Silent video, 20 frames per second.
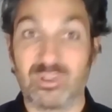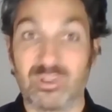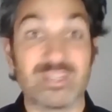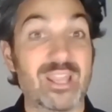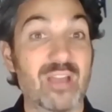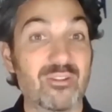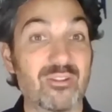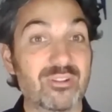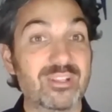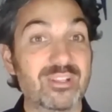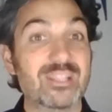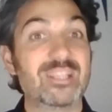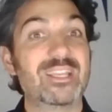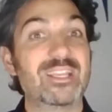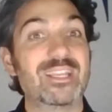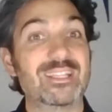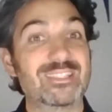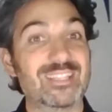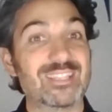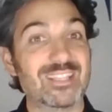Now,
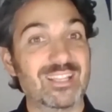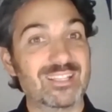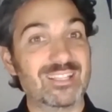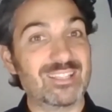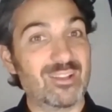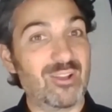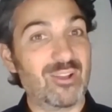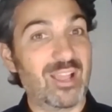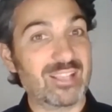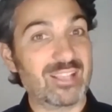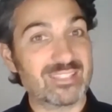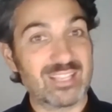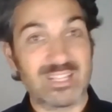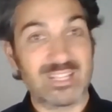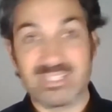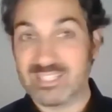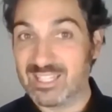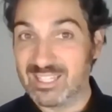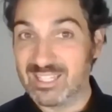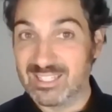it's a, I said
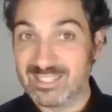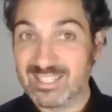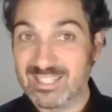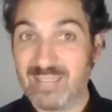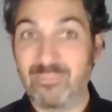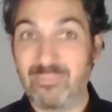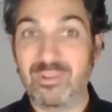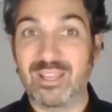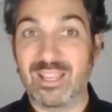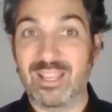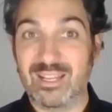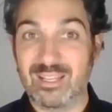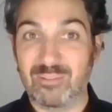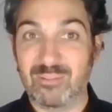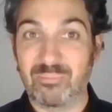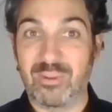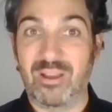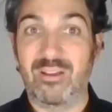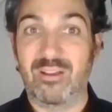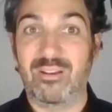it's an intimidating
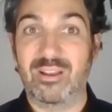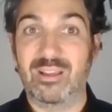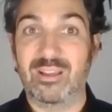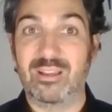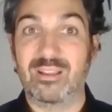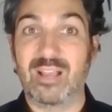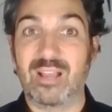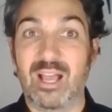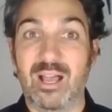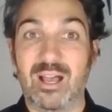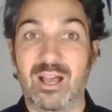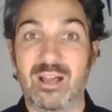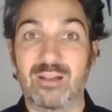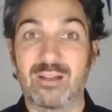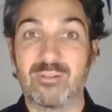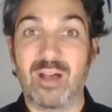pairing uh,